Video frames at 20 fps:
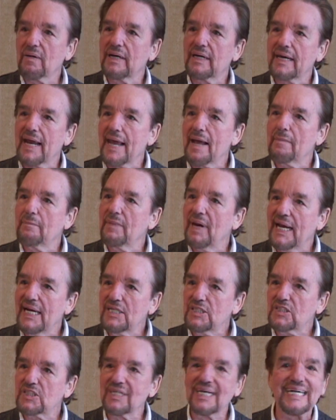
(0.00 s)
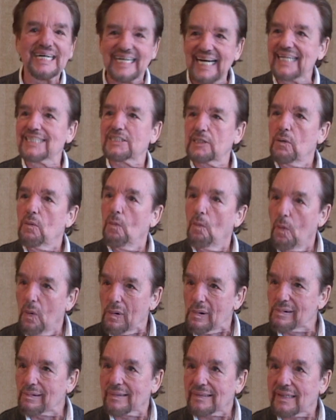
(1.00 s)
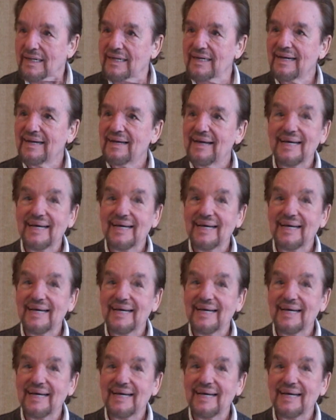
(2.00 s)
and damnation doesn't work